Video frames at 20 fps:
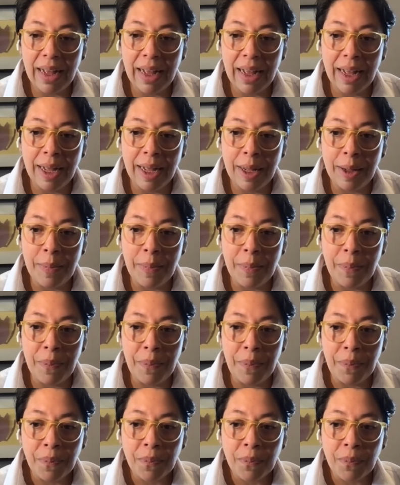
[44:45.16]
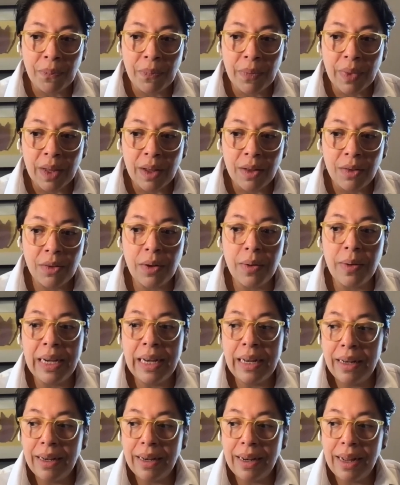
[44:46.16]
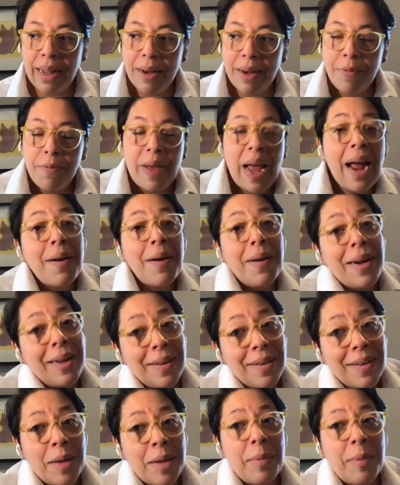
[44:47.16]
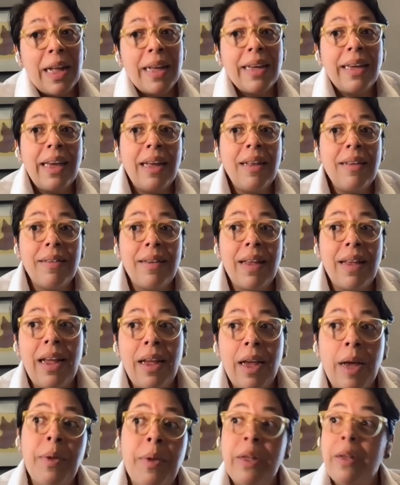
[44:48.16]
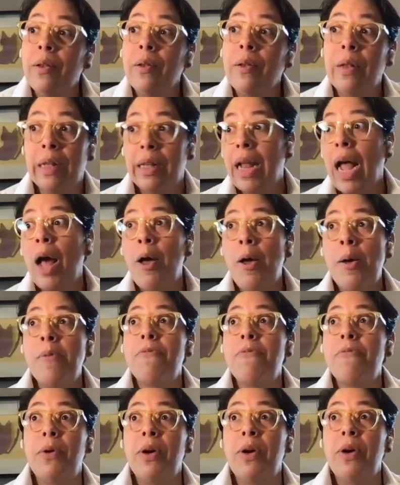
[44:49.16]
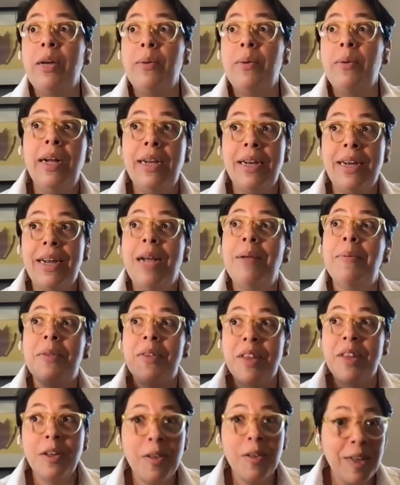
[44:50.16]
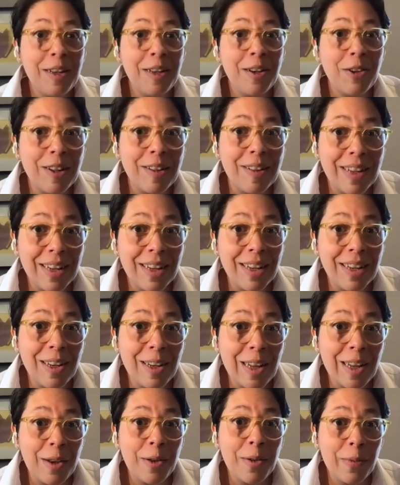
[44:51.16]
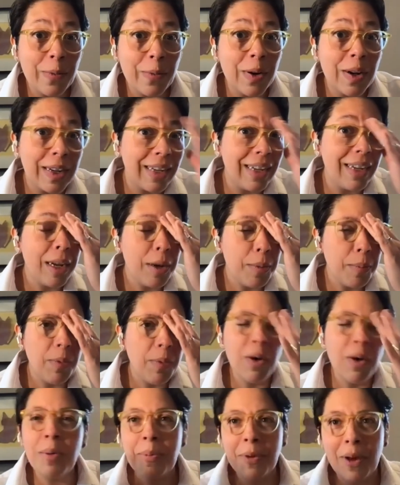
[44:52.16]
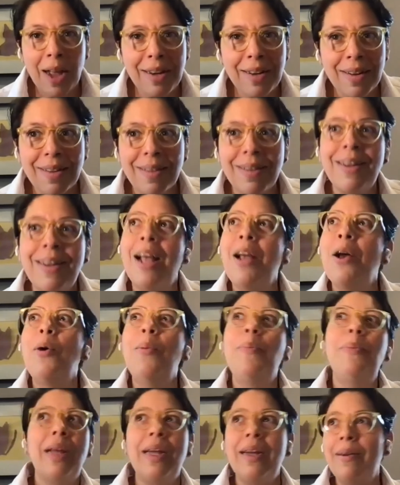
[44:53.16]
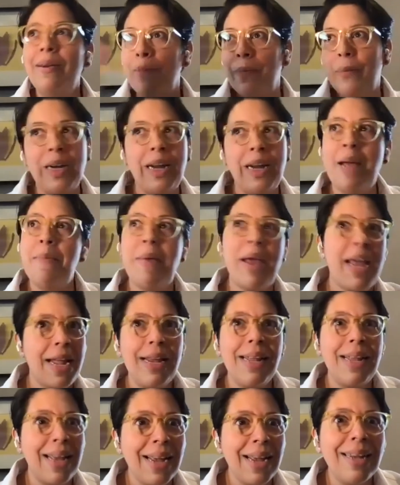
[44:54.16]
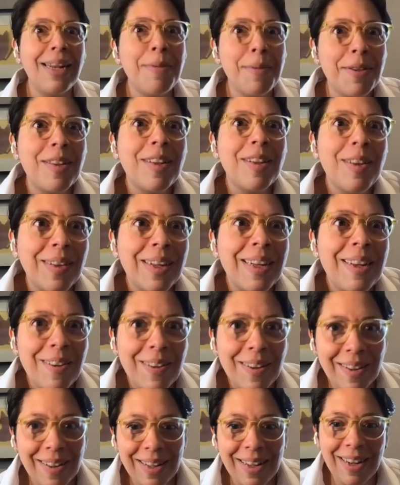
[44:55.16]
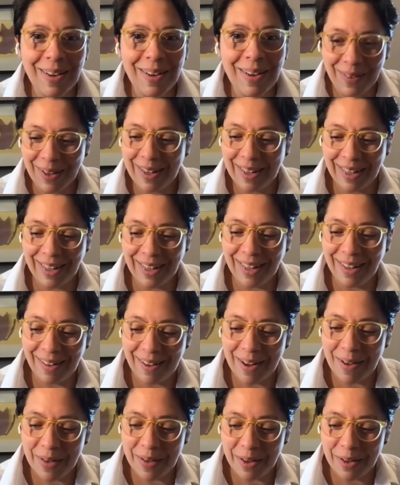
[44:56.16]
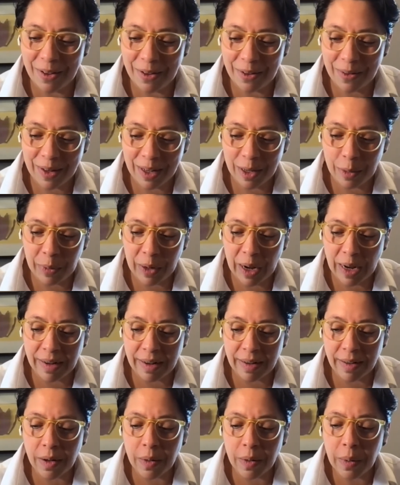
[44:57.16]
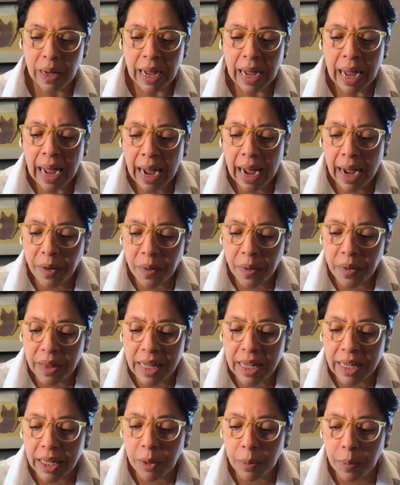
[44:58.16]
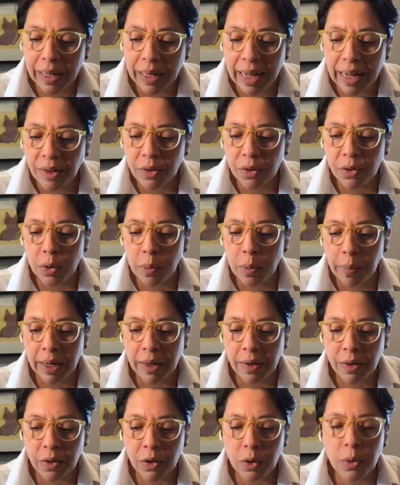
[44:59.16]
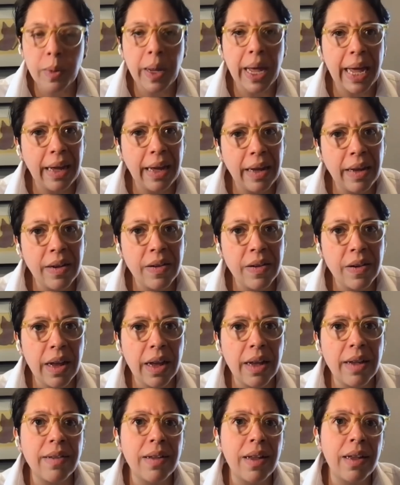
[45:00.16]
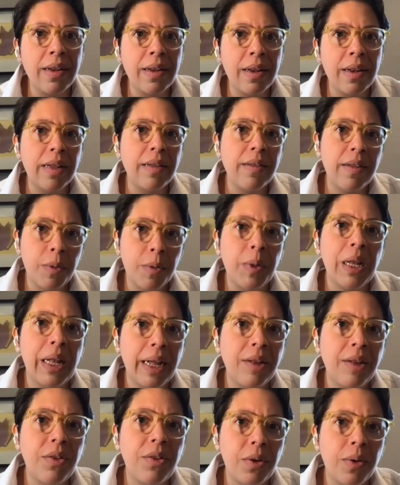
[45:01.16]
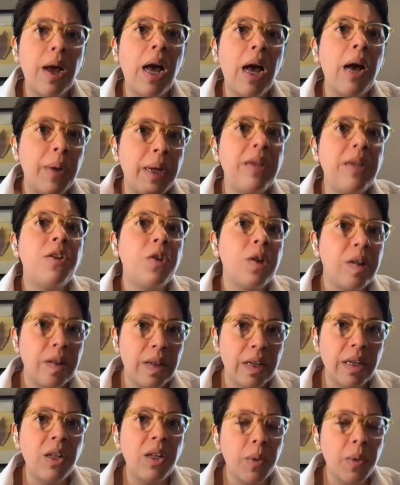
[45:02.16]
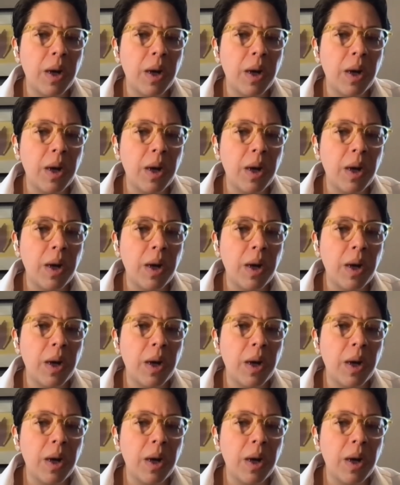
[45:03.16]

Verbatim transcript: Um, so it it varies. I mean, I can't say. I mean, now I'm 41 and I'm still interested in, in working in more projects. And I hope that when I'm 88, I'm still interested in working on some illustrated projects. So I don't think it relates too much to age as as it relates to how interested